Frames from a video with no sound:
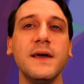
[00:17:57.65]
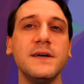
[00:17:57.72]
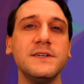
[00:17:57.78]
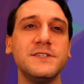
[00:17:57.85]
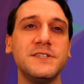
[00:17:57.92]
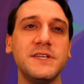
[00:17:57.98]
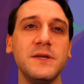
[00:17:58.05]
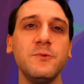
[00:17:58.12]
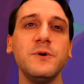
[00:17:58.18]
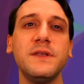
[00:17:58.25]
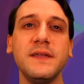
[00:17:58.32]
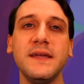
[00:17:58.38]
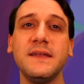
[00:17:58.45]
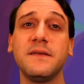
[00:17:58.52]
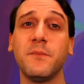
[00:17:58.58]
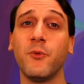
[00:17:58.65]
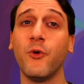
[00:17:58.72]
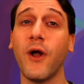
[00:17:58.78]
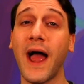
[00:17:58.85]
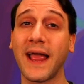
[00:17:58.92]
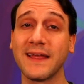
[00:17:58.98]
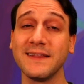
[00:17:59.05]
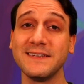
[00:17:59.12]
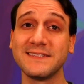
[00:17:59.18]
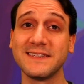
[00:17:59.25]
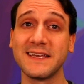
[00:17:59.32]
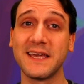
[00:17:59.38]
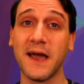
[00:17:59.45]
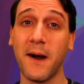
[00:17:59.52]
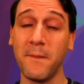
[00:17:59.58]
She would need to miraculously
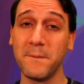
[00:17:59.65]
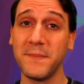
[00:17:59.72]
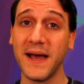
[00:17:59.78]
come